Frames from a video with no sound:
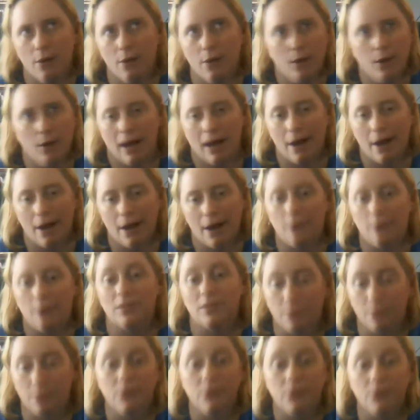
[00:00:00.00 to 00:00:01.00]
how it was
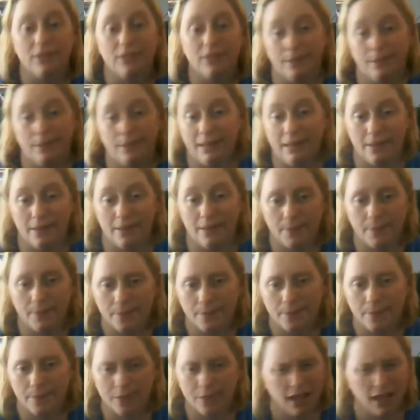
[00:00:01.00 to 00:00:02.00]
supposed to be.
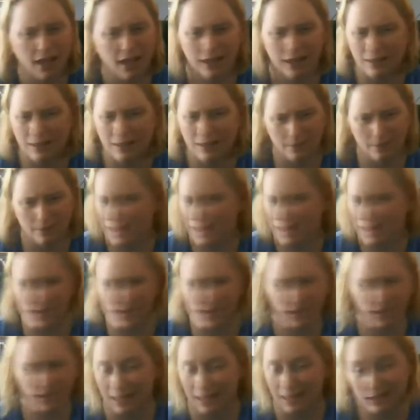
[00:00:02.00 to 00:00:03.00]
Man has
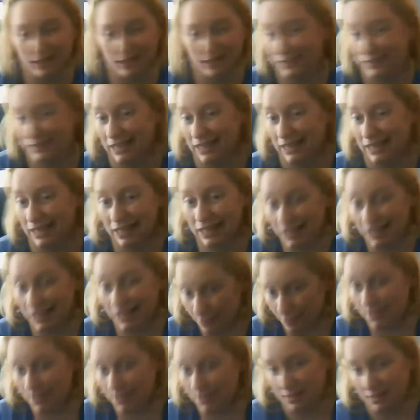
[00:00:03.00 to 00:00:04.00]
done a lot of
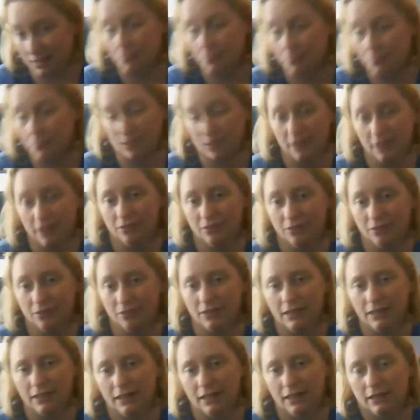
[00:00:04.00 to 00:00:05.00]
messed up stuff.
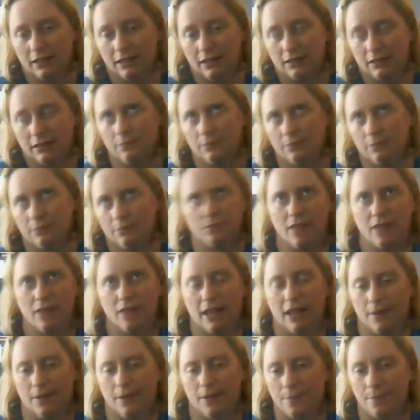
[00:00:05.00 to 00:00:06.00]

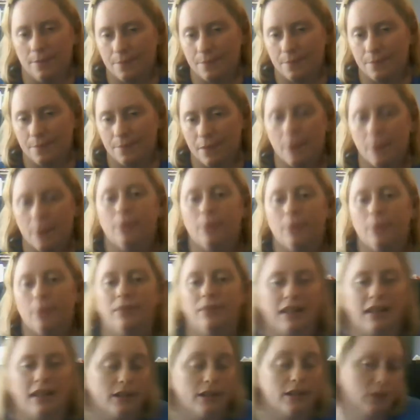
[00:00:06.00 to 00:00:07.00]
And where people say,
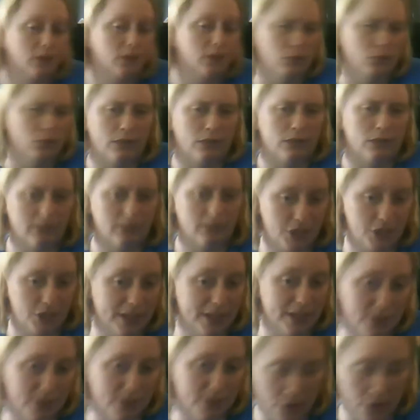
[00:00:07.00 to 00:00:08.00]
oh, but
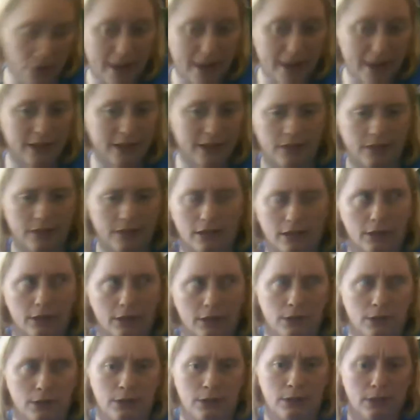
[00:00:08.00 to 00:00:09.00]
Jesus created the
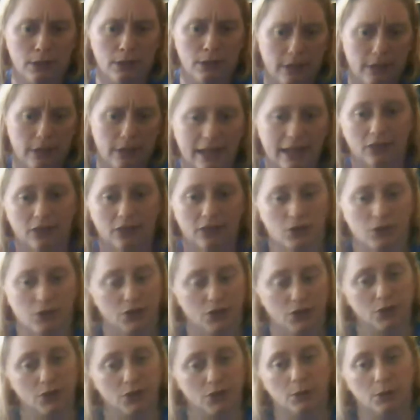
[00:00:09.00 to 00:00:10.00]
Catholic
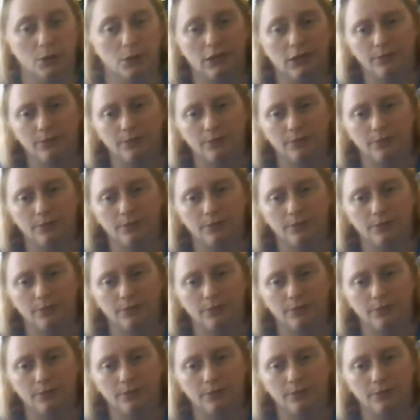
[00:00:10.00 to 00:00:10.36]
Church. Well,